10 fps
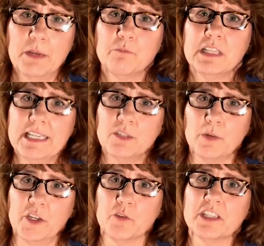Please,
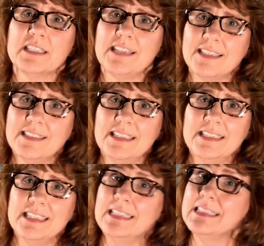when you're assessing
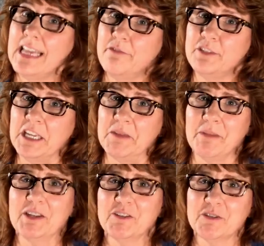scene safety,
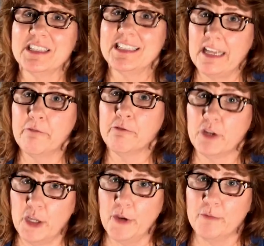make sure it's safe for
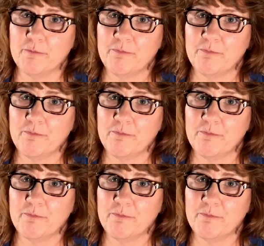you.